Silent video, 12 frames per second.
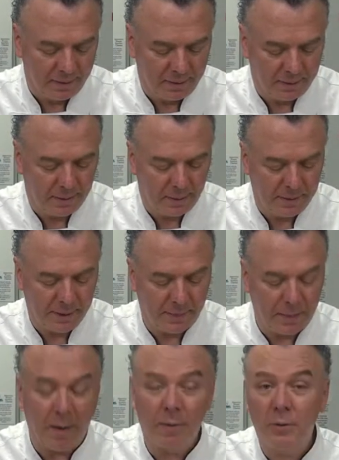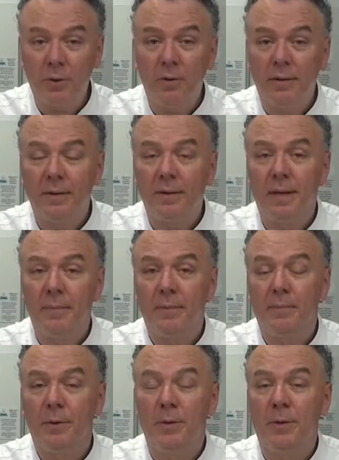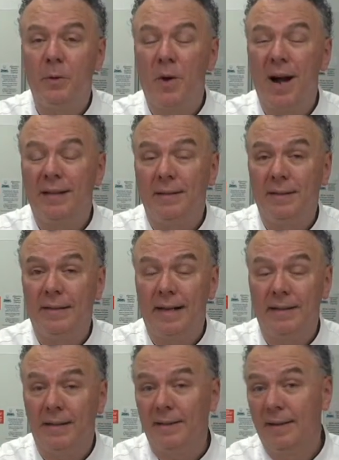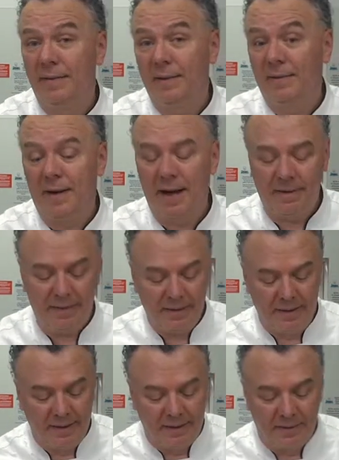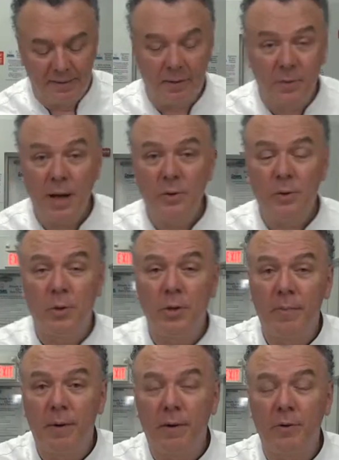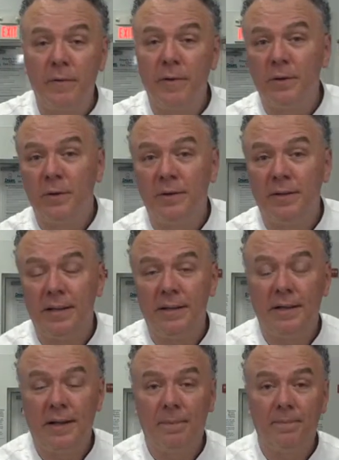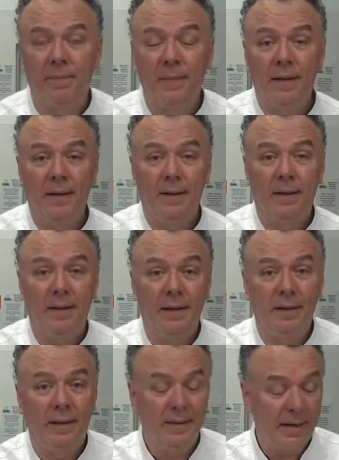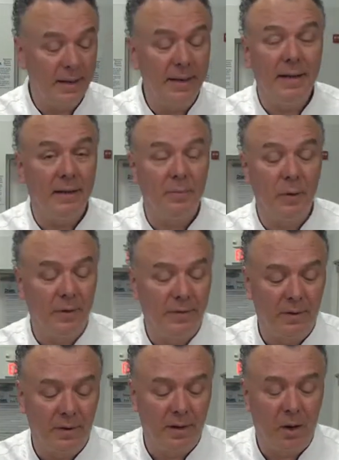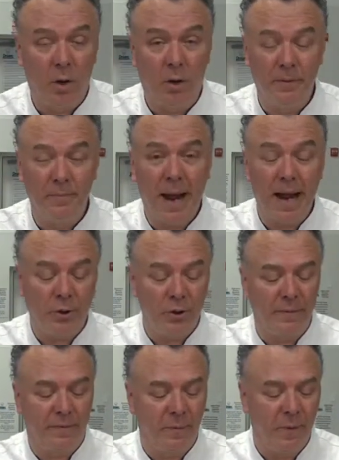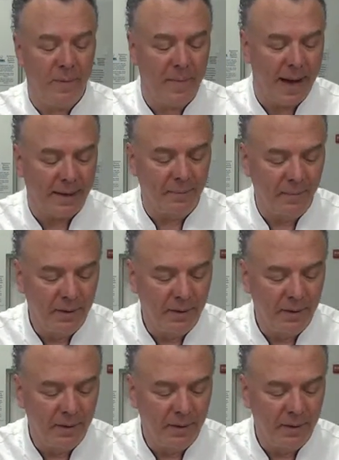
So it says Beringer. They've been producing wine since 1875. It's a great tour of the Beringer vineyards in, um, in uh, St. Helena, a beautiful old mansion from way back.